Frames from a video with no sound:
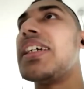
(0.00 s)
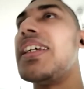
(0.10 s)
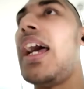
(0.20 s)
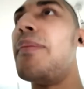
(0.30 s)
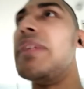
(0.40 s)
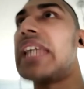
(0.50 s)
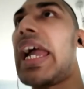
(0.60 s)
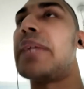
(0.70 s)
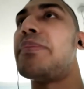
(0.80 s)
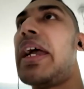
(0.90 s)
um,
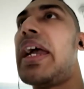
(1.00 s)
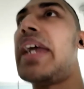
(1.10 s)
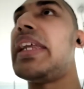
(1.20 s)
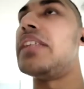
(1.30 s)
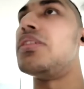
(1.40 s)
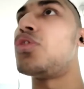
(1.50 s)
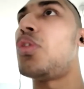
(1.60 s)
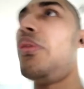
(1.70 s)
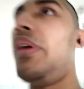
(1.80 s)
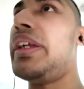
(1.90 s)
hangman and
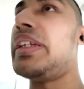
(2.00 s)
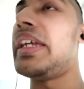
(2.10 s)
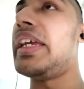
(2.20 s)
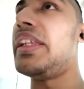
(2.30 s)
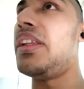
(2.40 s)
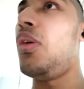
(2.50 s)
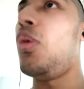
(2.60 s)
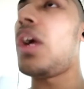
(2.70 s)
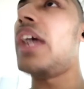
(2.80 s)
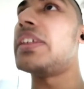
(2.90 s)
drawing and all
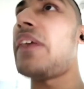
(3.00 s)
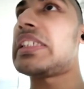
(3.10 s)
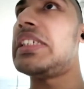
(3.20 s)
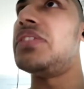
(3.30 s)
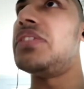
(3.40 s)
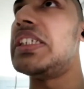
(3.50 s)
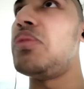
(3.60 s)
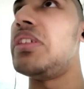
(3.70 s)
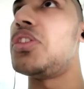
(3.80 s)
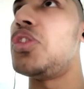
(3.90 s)
kinds of activities
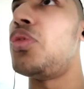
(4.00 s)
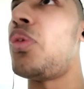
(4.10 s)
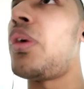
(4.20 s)
we do.